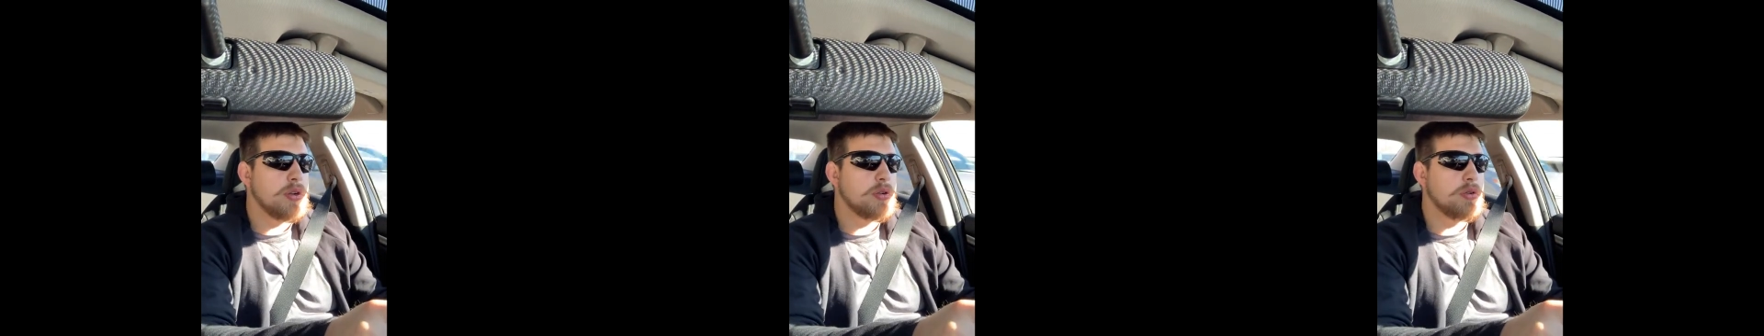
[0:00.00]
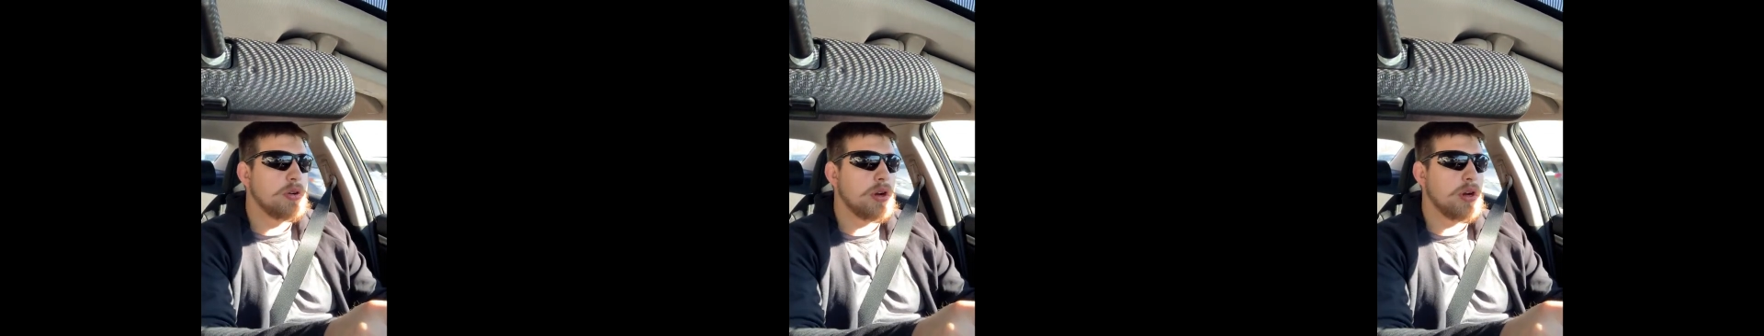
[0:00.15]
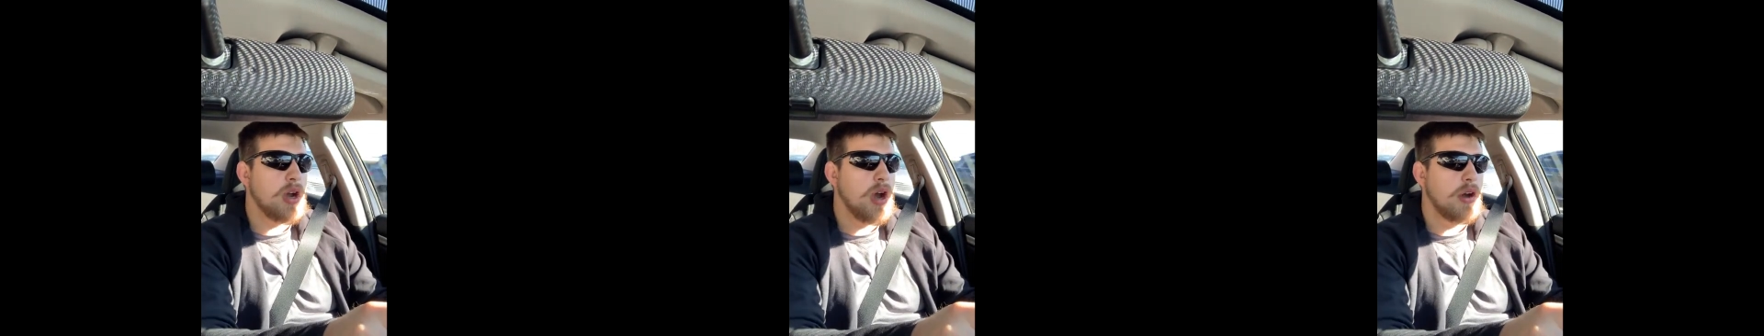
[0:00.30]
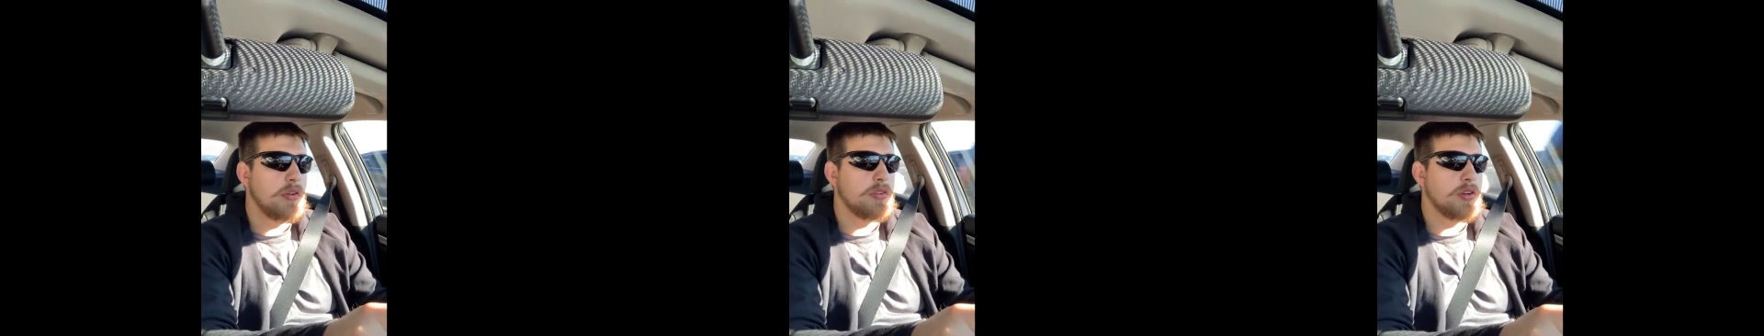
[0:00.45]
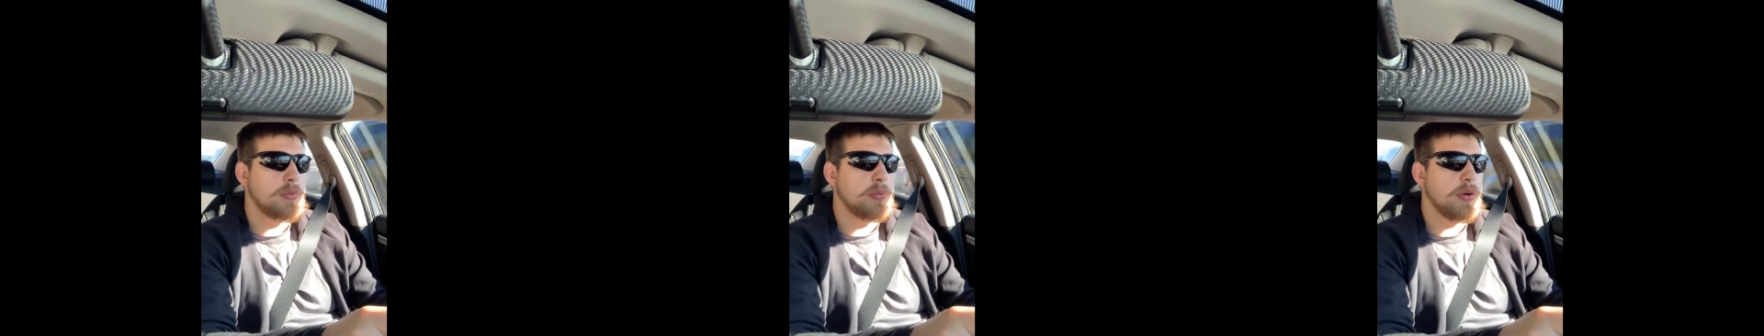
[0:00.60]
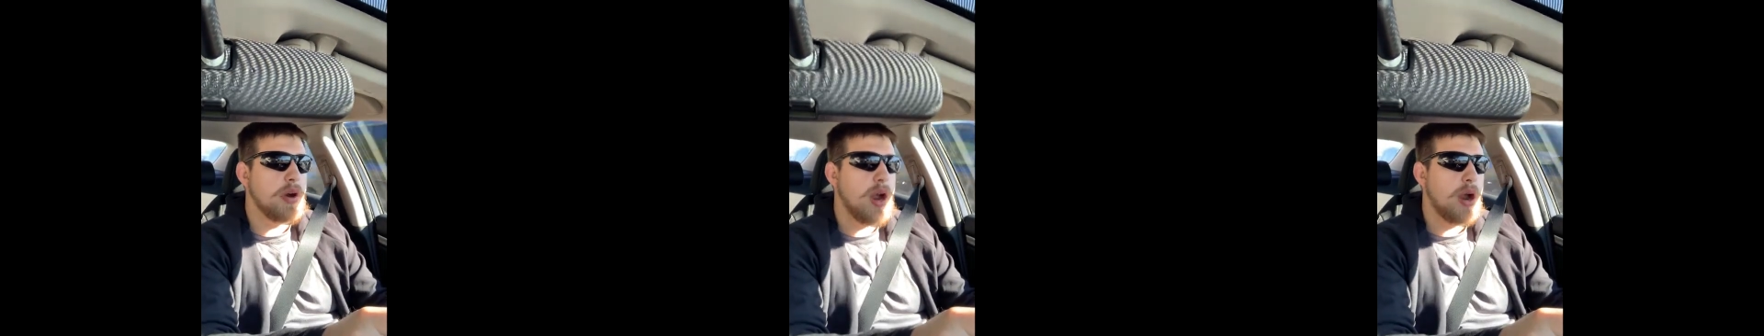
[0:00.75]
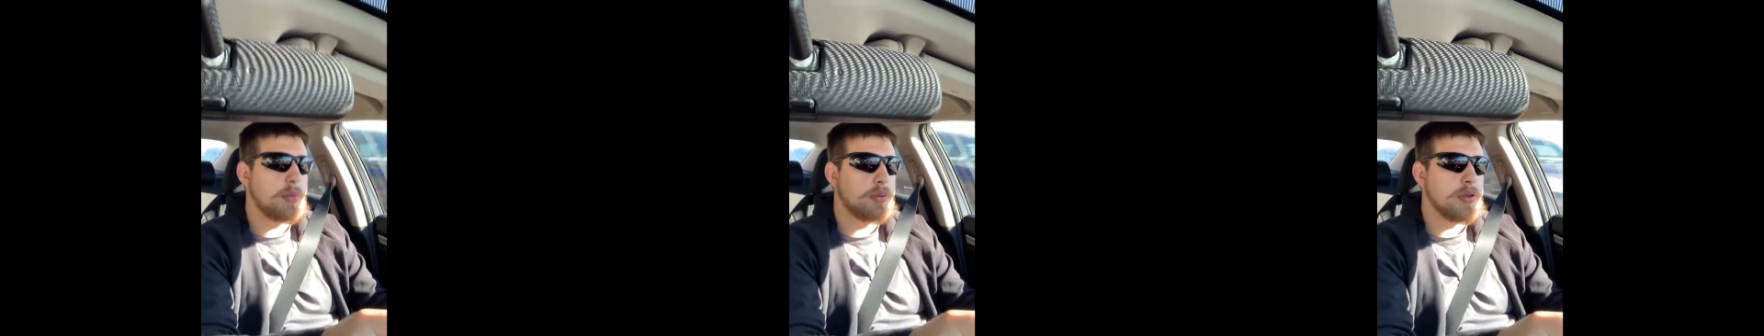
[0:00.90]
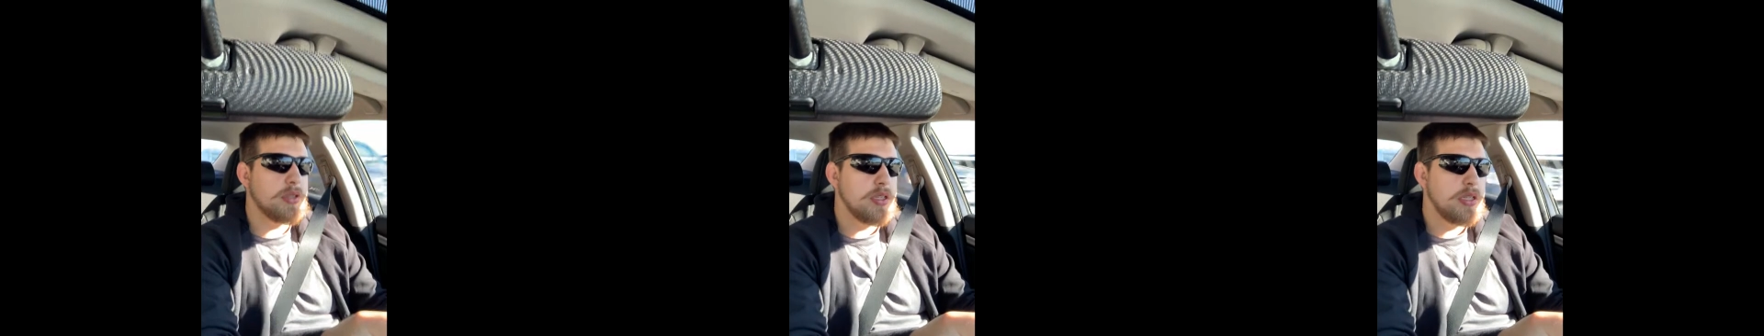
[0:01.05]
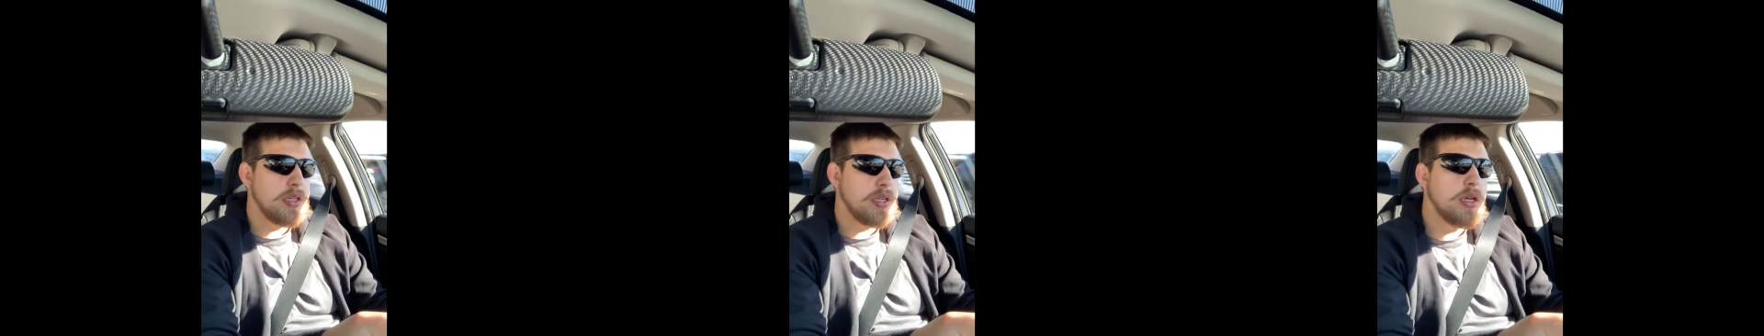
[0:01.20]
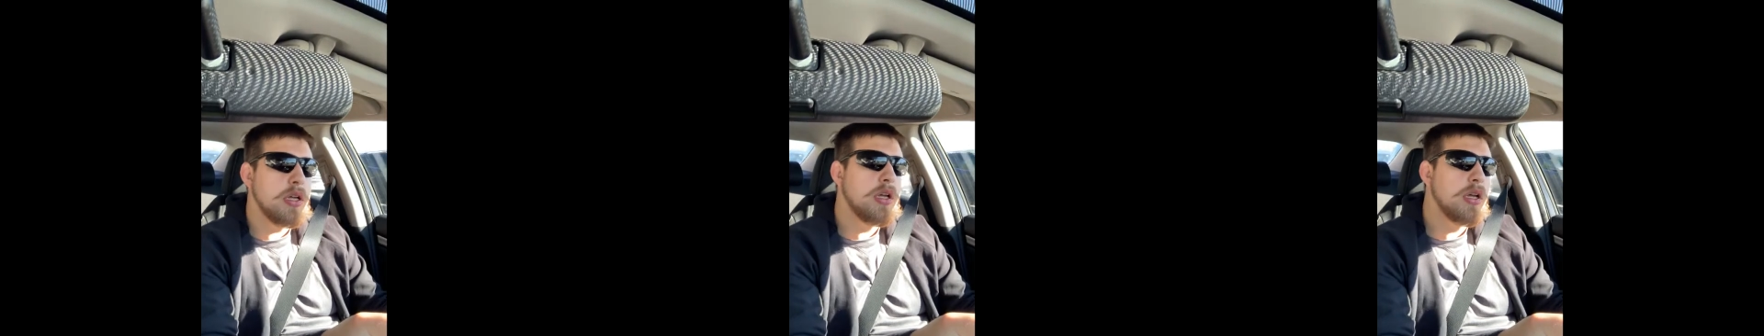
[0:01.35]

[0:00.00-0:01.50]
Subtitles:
to recover properly,